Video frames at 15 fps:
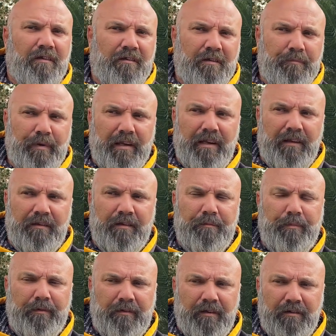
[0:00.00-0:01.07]
to
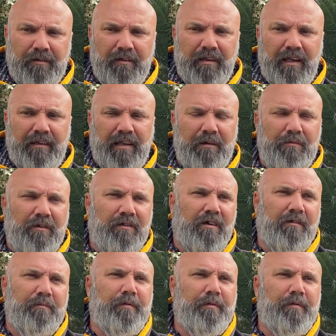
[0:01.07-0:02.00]
do that, they would not have